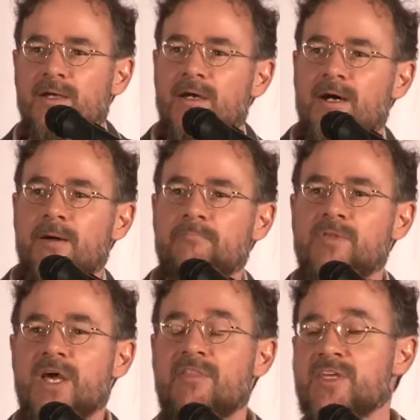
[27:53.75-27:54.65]
Um,
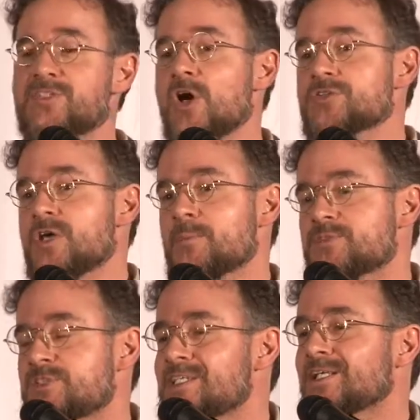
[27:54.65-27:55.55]
and this also helps
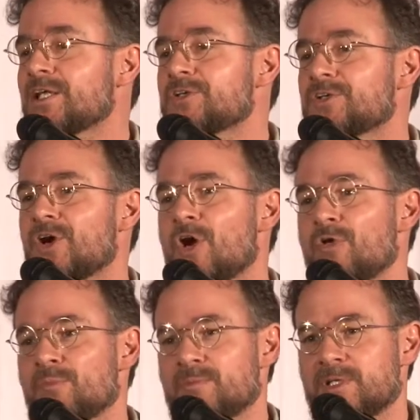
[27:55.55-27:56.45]
to declutter your
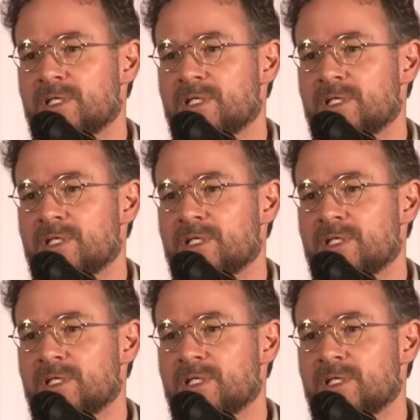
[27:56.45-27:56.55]
home.